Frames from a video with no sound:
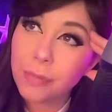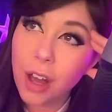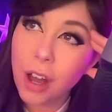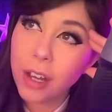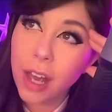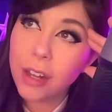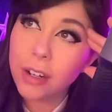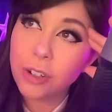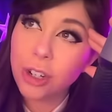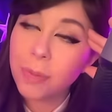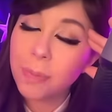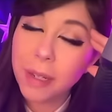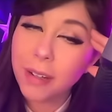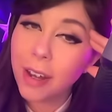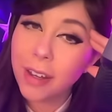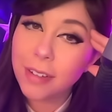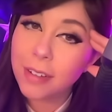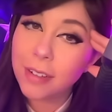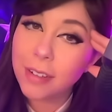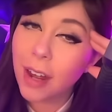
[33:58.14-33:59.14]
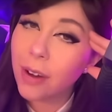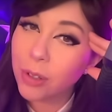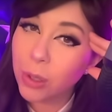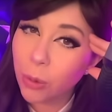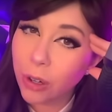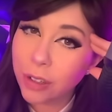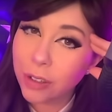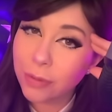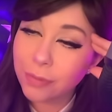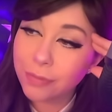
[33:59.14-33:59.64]
Again, just be nice to
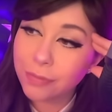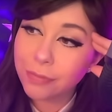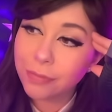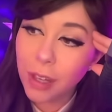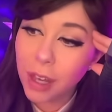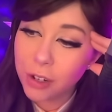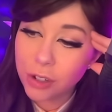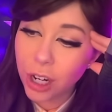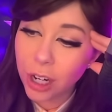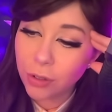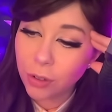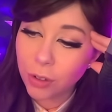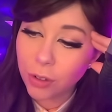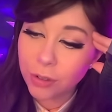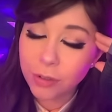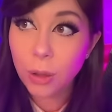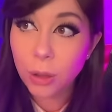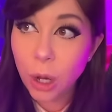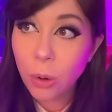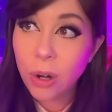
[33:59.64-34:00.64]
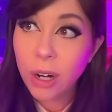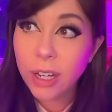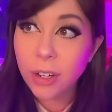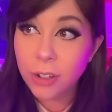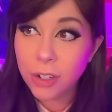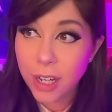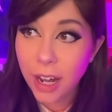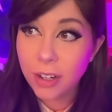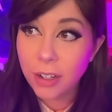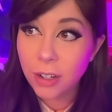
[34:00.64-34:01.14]
everyone in general. Lowering your
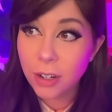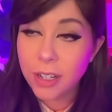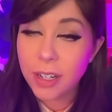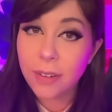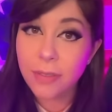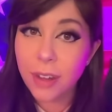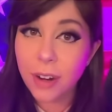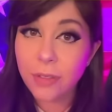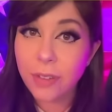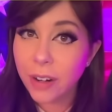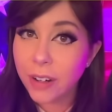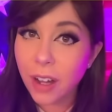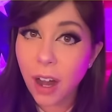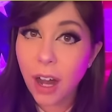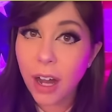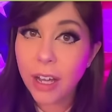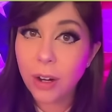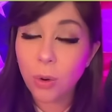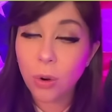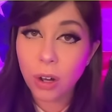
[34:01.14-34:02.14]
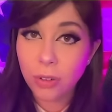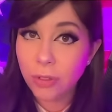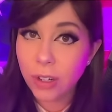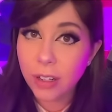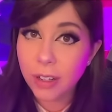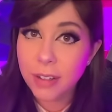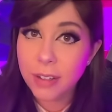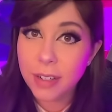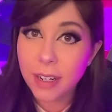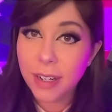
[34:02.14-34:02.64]
standards, if they're very high or
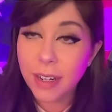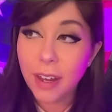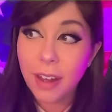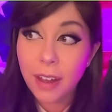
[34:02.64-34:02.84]
unrealistic,